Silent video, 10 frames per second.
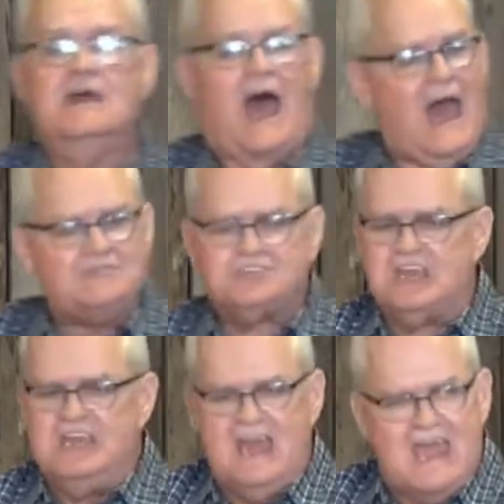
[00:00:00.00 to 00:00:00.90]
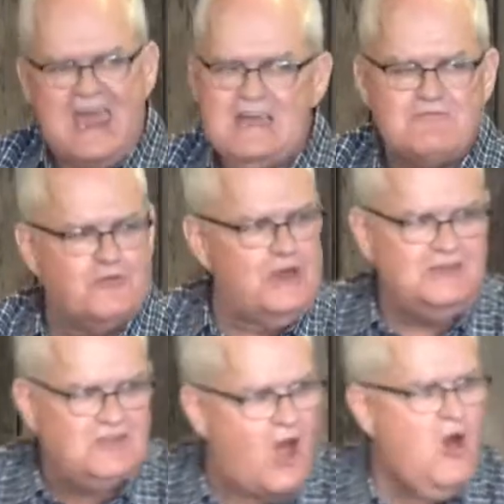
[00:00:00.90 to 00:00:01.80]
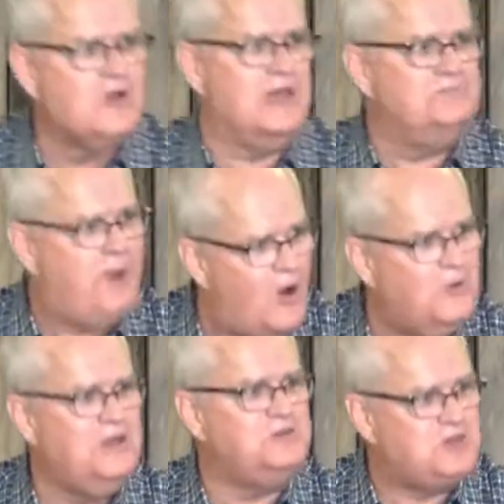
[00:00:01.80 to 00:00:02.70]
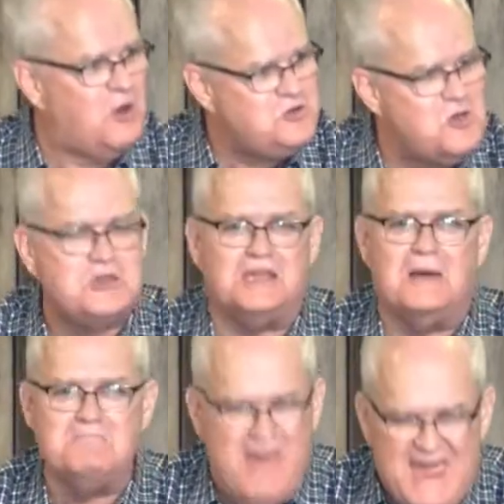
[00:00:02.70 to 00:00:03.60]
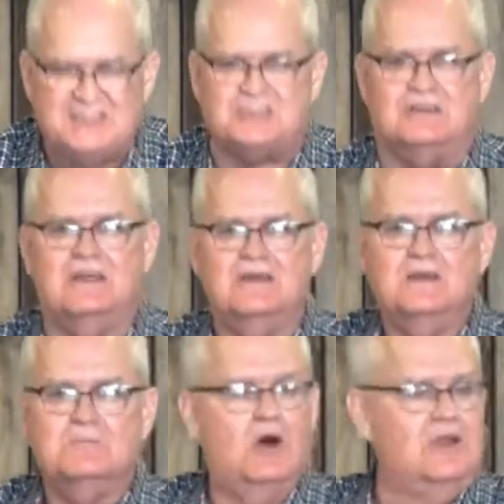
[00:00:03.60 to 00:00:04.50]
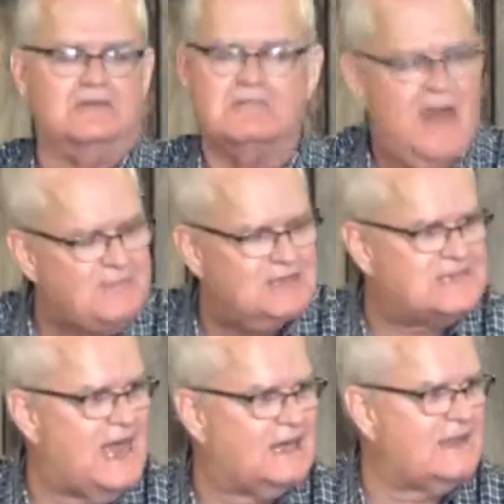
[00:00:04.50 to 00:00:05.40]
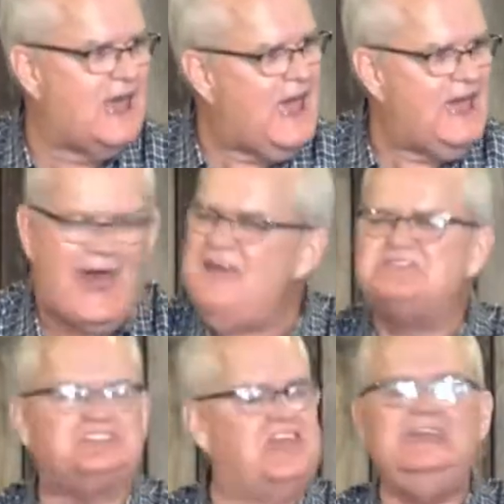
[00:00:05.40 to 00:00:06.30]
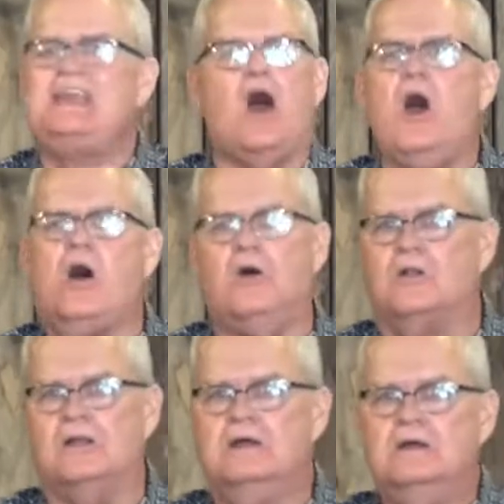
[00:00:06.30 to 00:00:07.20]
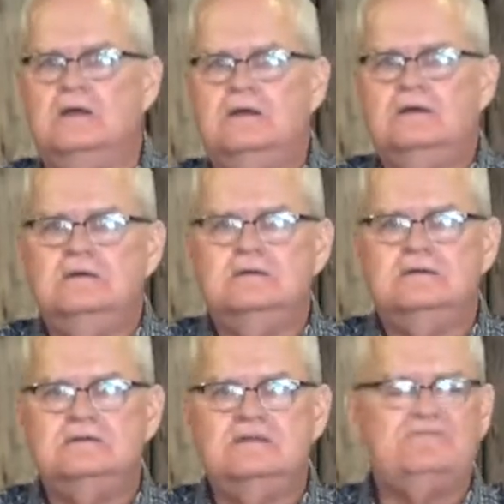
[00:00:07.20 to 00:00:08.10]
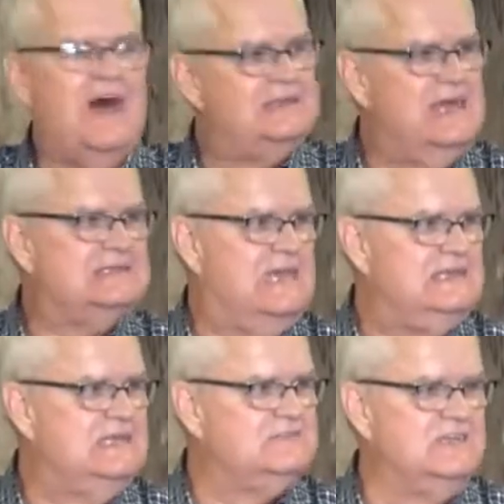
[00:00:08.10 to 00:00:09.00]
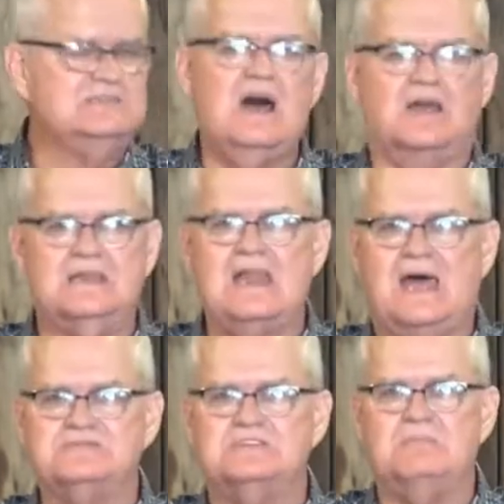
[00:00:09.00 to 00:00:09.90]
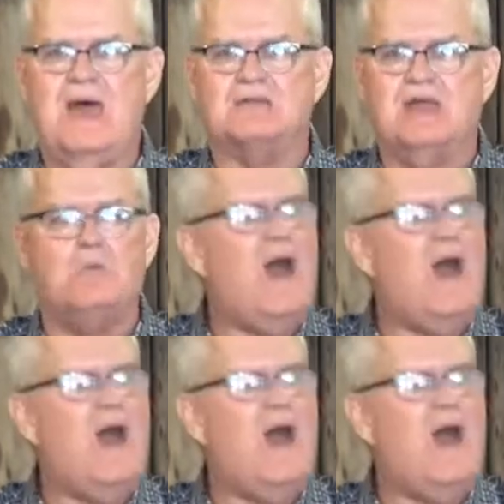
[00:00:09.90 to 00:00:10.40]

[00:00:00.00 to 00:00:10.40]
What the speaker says: I've seen every dog and pony show you can imagine. Pulling rabbits out of the hat. I've seen it all. And then find out they lived ungodly lives in the background.